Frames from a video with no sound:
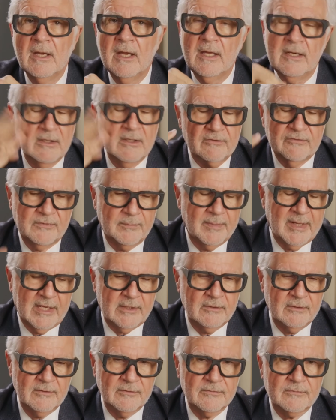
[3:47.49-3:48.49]
And here's the
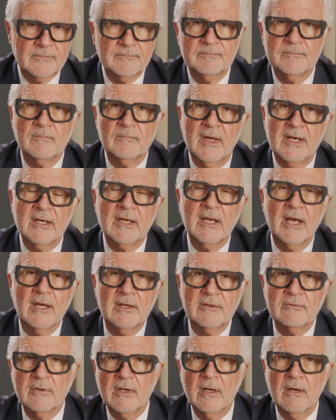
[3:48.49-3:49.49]
bad news.
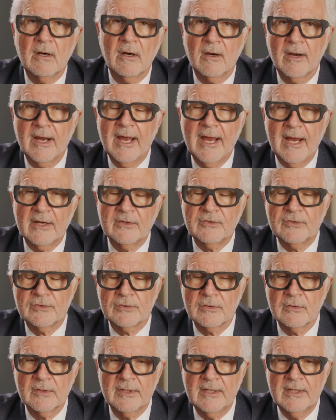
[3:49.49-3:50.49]
Mitochondria are
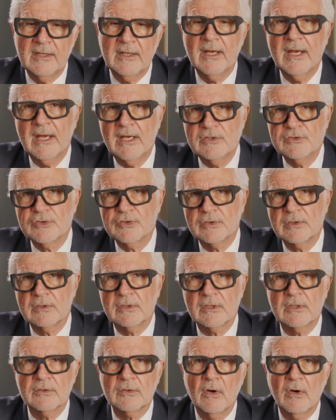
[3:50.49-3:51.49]
actually
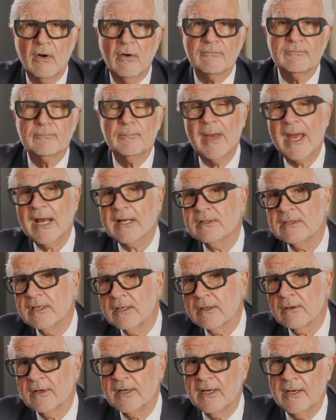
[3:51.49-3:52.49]
ancient engulfed
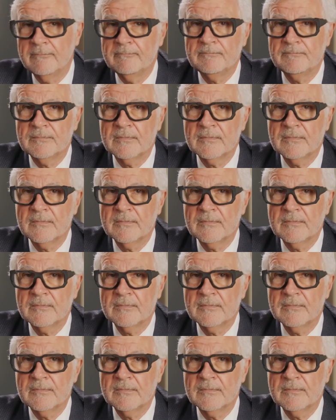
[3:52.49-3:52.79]
bacteria,